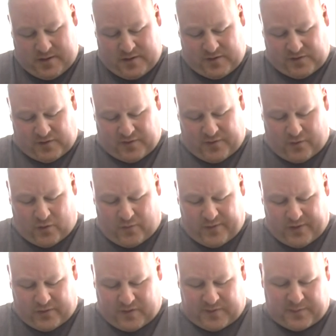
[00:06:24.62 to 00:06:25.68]
So over
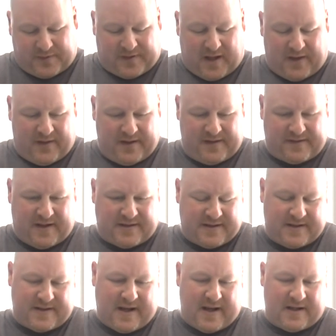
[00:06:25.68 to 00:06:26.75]
the Christmas holidays I
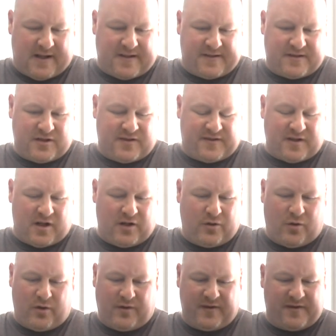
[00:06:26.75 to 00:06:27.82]
did that. I just started
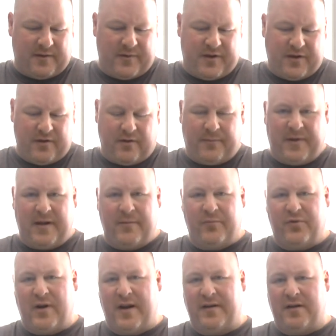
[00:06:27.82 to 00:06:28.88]
ordering some of the European
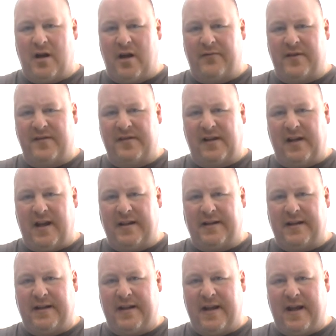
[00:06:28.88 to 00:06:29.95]
brand coffees I liked
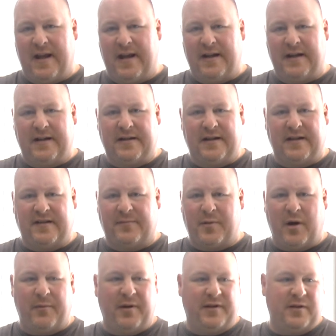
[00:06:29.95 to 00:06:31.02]
again, and
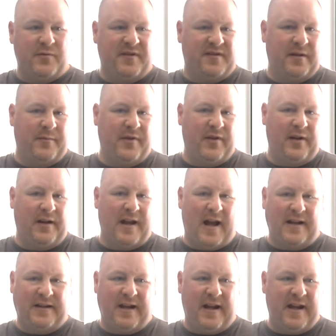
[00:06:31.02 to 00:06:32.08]
experimenting with some of the
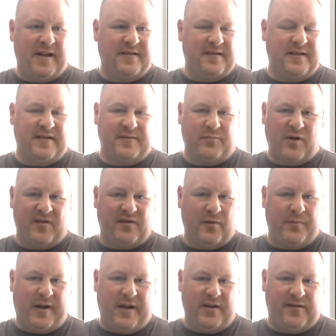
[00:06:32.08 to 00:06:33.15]
lattes and
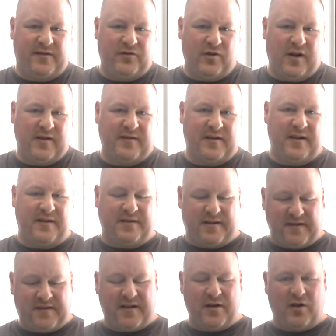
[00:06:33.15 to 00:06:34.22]
espresso-based drinks that
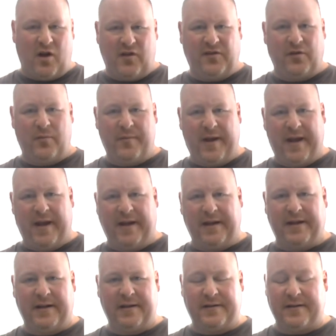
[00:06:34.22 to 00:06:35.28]
this can also make,
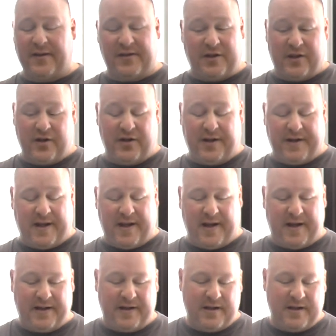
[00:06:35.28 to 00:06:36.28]
that the Keurig can't.